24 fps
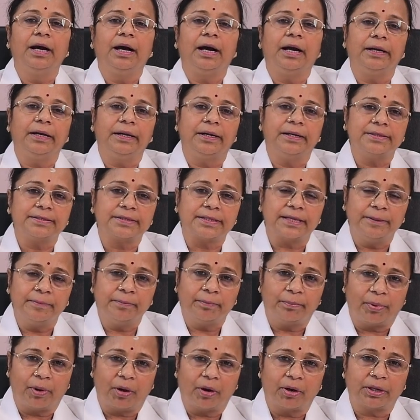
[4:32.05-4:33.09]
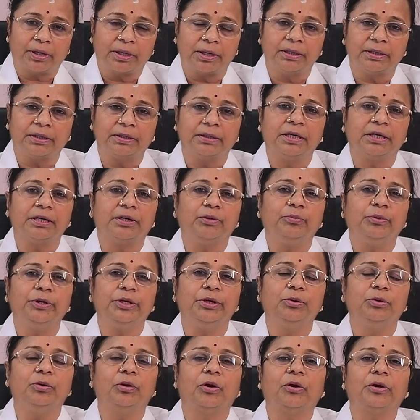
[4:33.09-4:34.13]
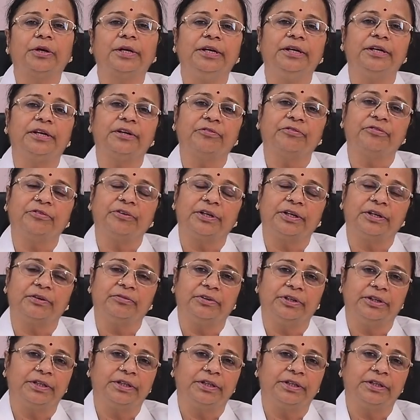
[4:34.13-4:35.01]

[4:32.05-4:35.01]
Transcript: and it is important that we do not interfere with